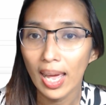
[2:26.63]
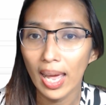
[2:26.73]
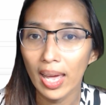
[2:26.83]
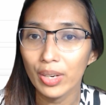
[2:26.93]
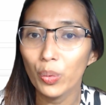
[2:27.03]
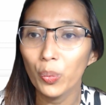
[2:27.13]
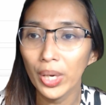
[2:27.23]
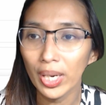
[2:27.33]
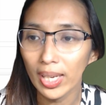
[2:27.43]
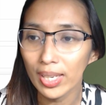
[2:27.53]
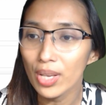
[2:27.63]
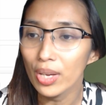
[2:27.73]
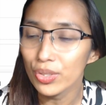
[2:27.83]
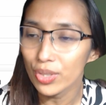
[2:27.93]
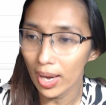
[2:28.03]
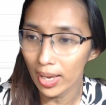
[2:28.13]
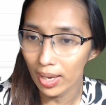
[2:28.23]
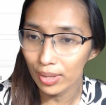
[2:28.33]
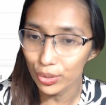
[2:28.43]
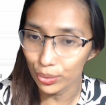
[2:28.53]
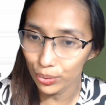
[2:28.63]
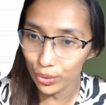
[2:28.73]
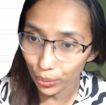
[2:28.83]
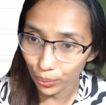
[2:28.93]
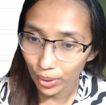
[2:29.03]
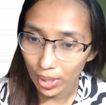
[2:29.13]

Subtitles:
and what it is trying to do.